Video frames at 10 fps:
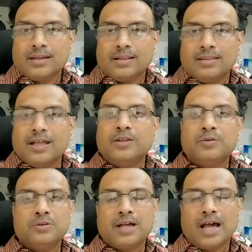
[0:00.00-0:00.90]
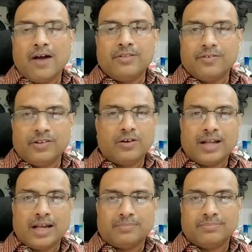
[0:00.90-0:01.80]
then you would have the
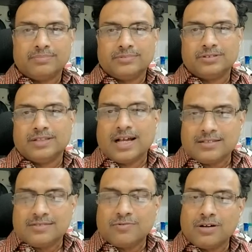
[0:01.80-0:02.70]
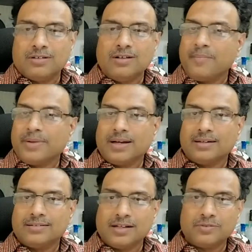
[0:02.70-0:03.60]
phenotype. So that's what
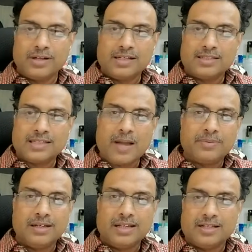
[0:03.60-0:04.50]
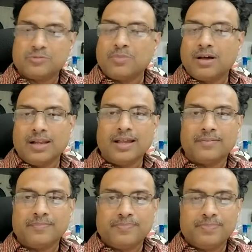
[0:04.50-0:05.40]
dominant. That's why it is capital A, small a.
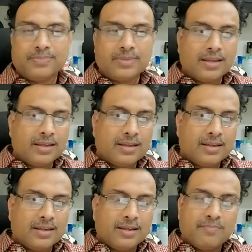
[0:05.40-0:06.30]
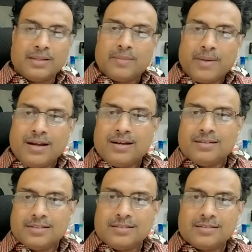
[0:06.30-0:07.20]
But the
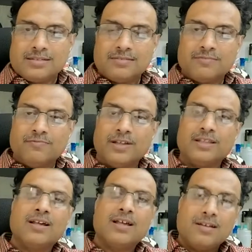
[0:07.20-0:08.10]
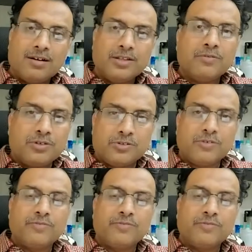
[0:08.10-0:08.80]
penetrance is whether or not you would show